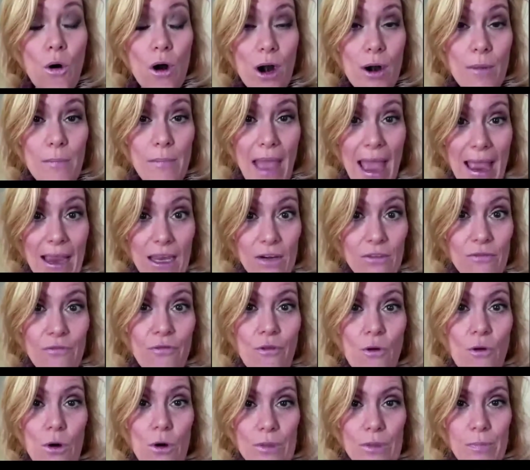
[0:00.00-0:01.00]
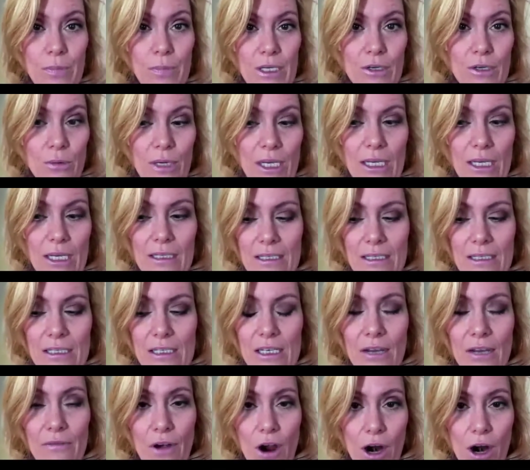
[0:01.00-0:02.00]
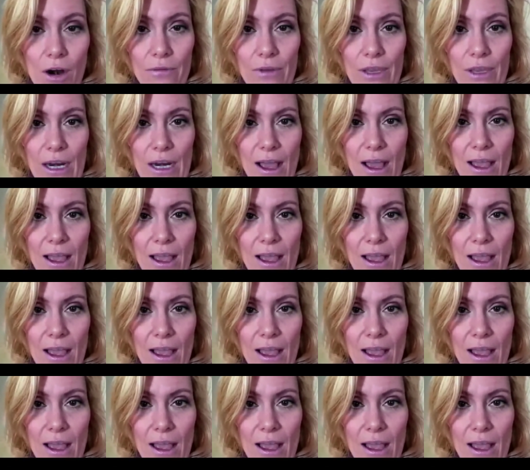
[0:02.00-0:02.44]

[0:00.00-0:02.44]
back and forth between Steve Harvey and I.